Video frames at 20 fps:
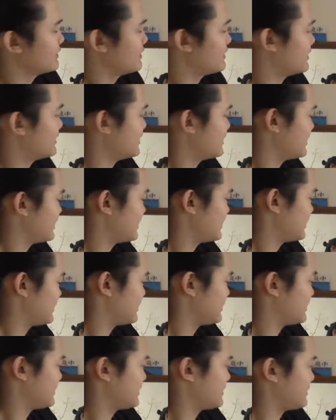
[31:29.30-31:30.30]

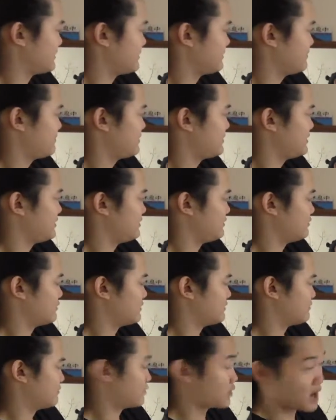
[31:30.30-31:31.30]

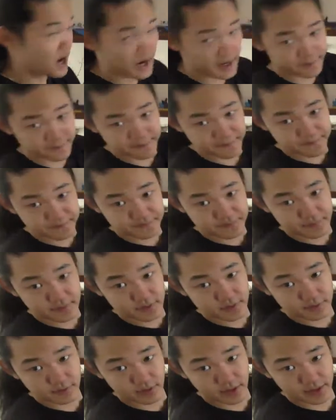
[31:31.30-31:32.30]
P1 prime,
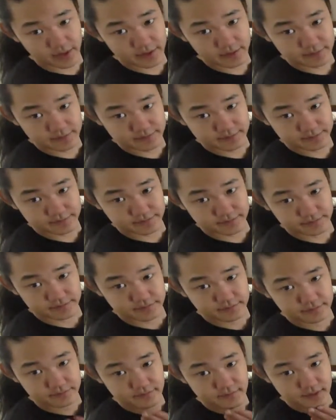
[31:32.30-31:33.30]
right?
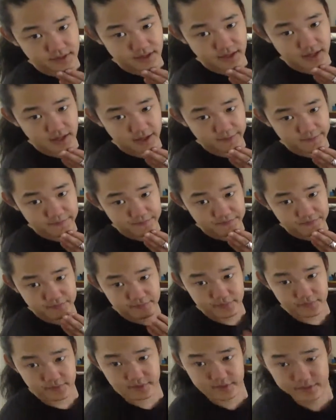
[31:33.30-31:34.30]
Yeah.
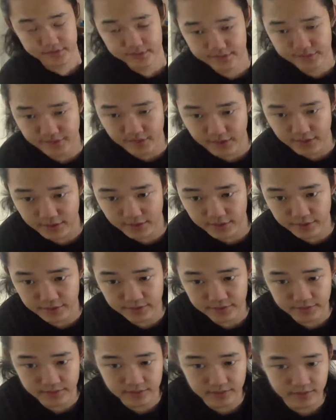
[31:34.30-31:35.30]

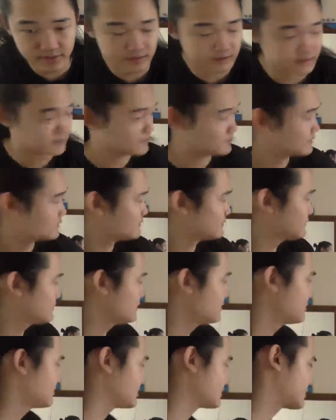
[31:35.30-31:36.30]
So
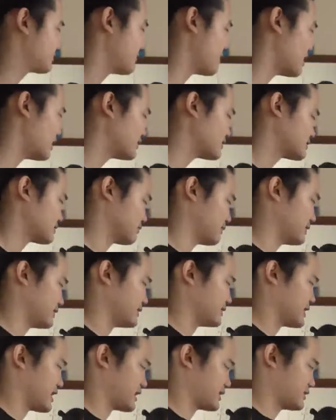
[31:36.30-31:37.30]
the smallest one
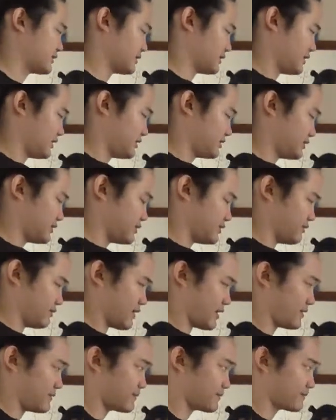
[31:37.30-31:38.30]
is actually 2,
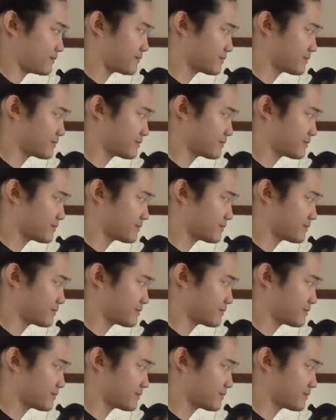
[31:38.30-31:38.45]
right?